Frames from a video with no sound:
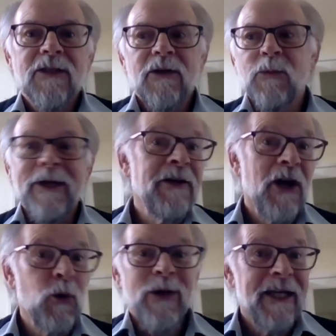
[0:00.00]
so we're
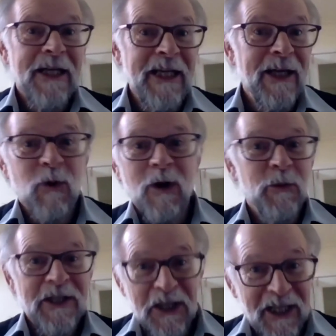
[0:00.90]
nowhere near what
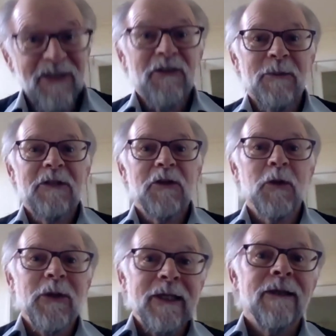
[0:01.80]
we need to be
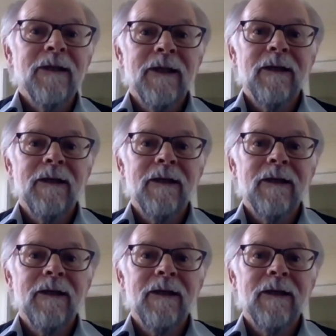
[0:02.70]
doing.